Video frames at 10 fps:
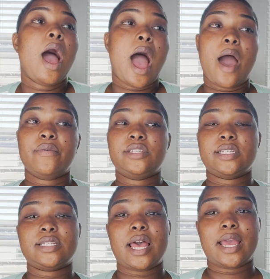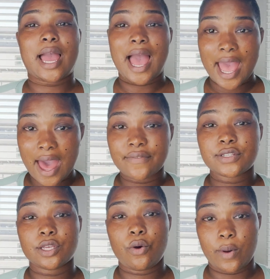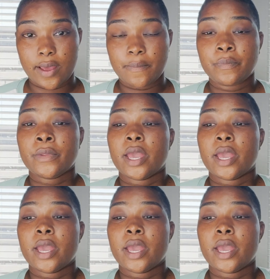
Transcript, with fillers: I was just like, I have to quit.